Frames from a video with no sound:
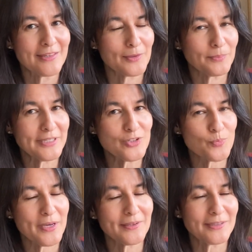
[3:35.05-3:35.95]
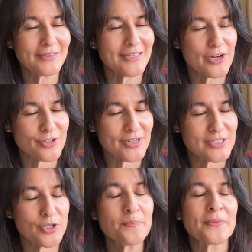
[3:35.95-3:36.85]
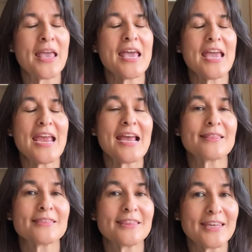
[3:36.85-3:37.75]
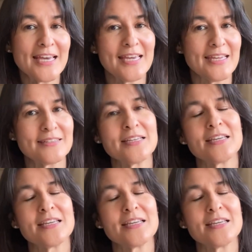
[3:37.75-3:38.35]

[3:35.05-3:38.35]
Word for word: the bleach bottle at the hairdresser. And then